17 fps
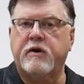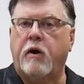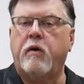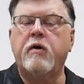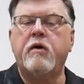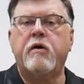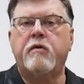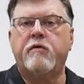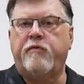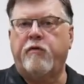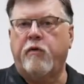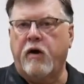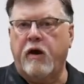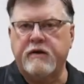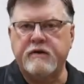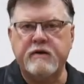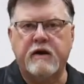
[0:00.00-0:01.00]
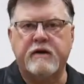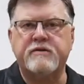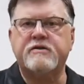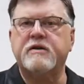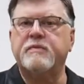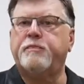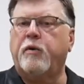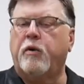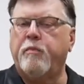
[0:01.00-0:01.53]
So for a
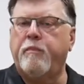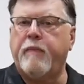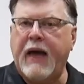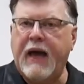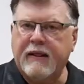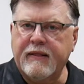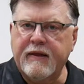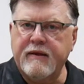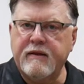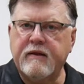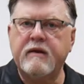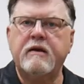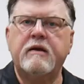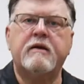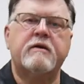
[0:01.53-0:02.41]
simple ballad,